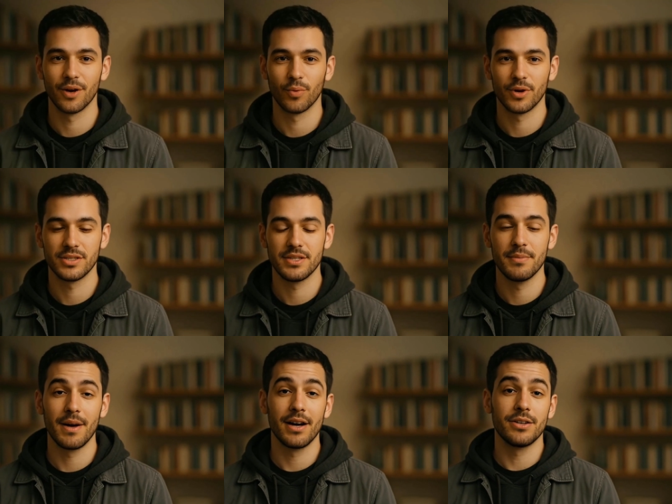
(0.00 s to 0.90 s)
Once the
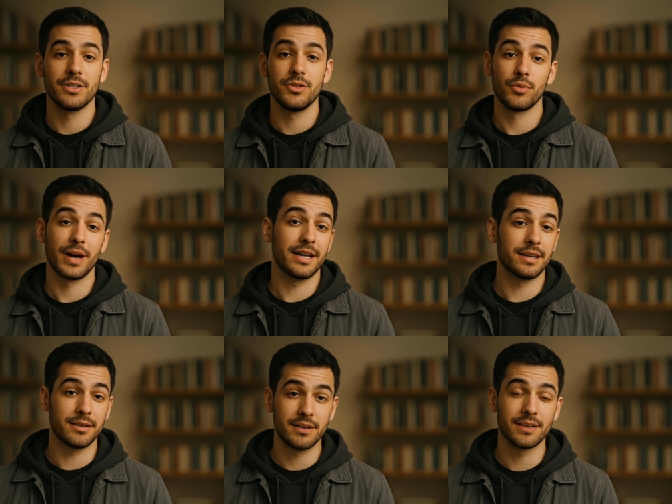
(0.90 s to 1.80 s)
model is
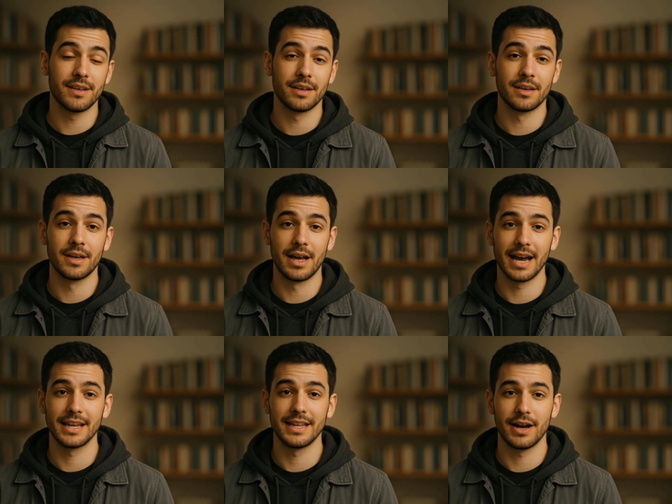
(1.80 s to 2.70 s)
ready,
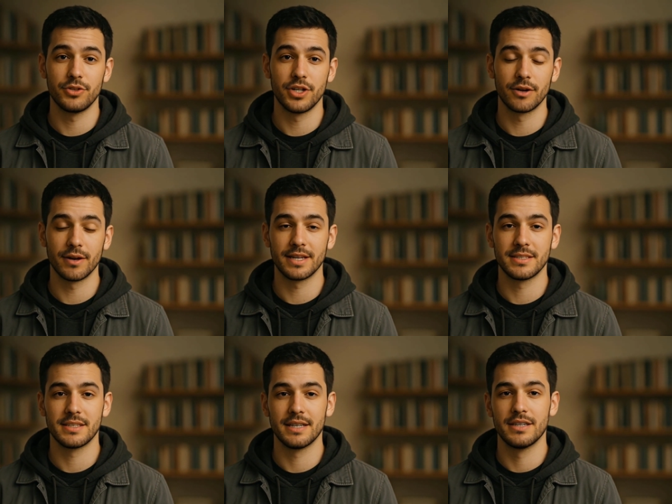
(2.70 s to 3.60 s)
I can now generate
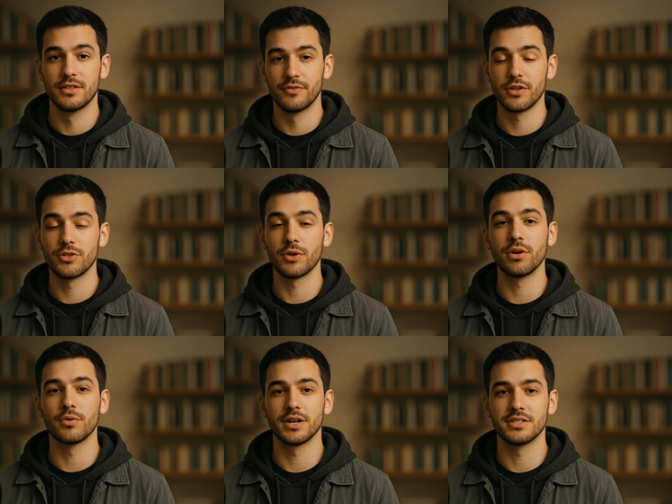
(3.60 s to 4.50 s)
scenes
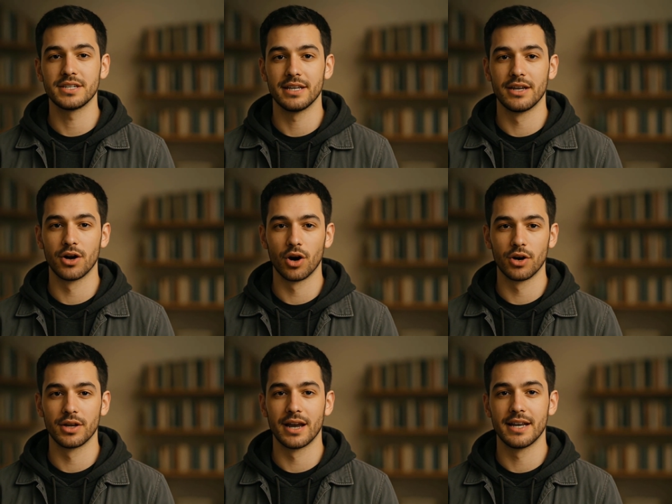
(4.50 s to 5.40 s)
featuring Rusty in
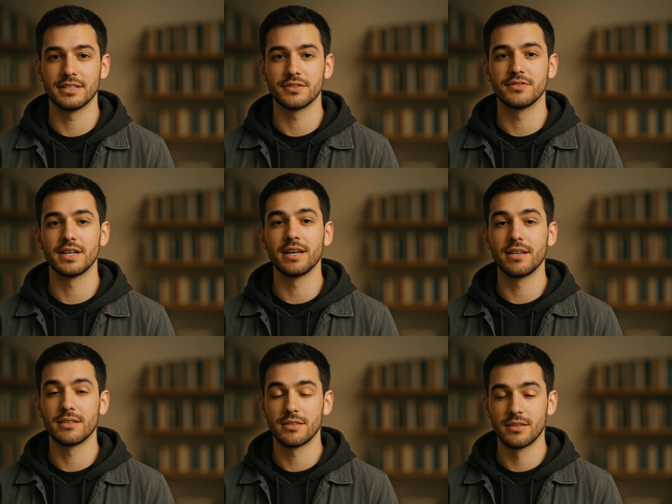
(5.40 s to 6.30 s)
all kinds of
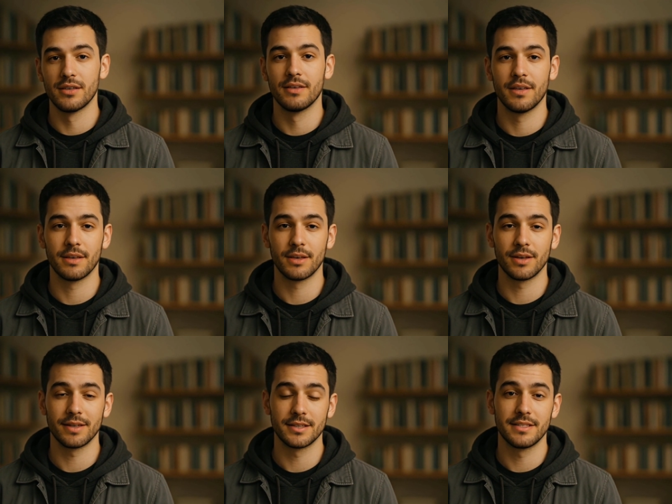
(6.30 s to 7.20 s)
settings.
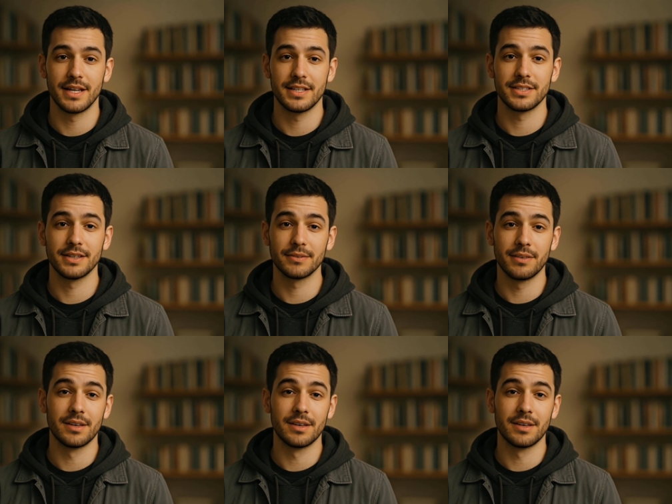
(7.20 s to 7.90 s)
Let's test it.